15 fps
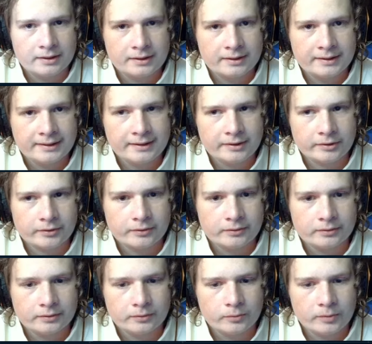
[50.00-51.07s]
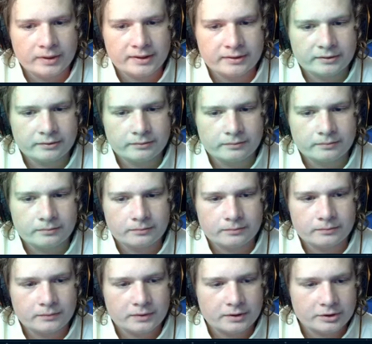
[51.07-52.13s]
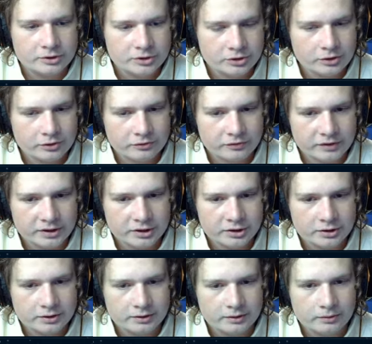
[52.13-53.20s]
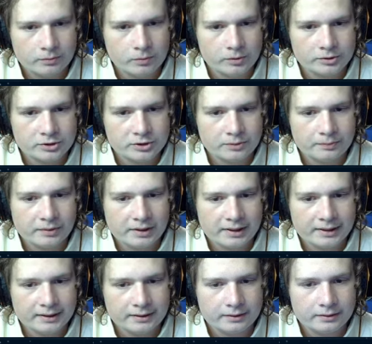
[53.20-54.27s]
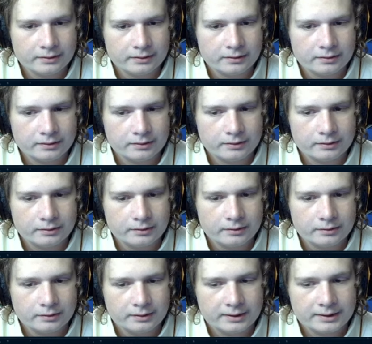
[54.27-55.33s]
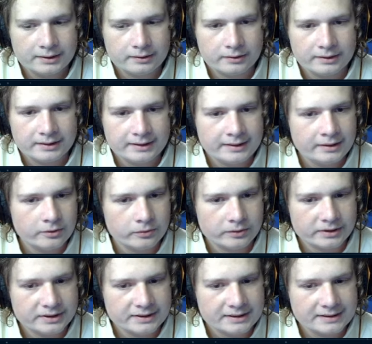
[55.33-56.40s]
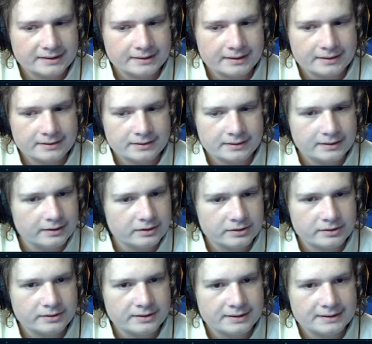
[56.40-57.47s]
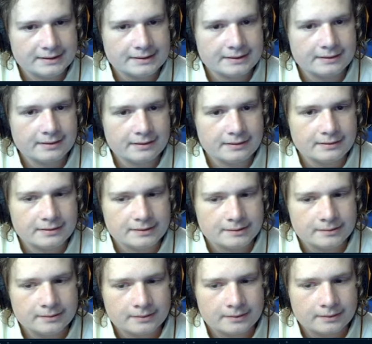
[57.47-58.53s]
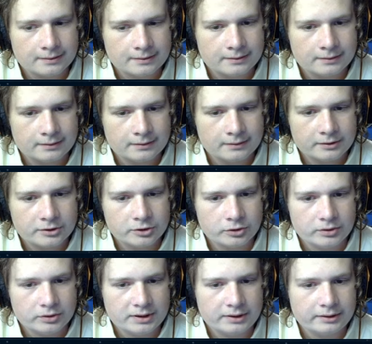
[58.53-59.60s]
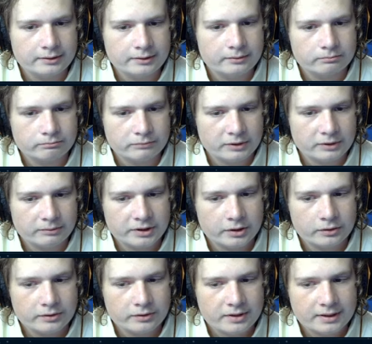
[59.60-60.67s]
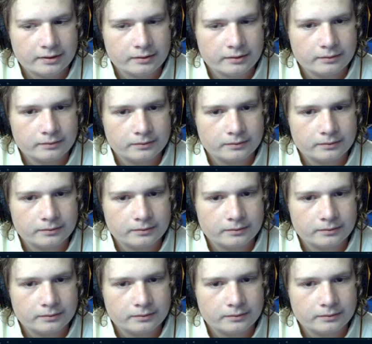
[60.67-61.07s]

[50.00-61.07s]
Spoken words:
here, when Stockfish wants to play, he only sees this. He doesn't see this. So he maybe go there,